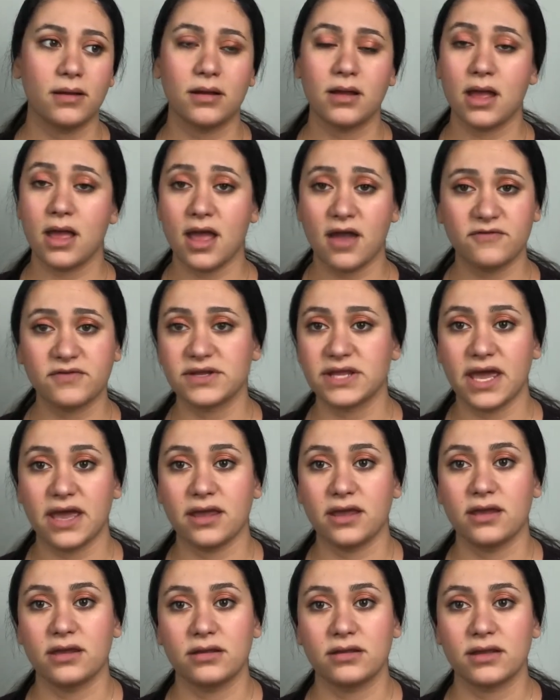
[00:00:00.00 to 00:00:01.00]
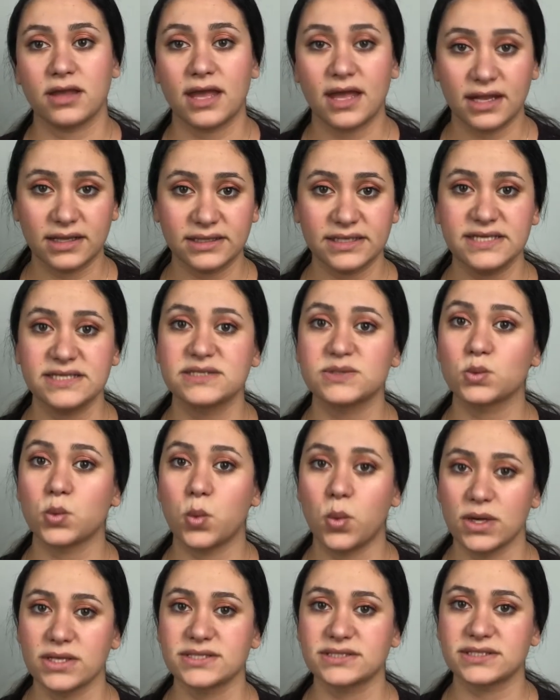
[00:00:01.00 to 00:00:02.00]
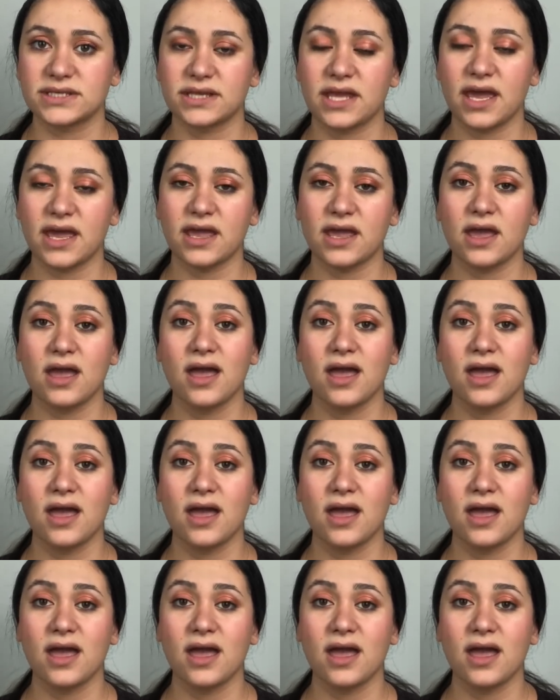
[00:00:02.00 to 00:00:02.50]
every day, at least once a day.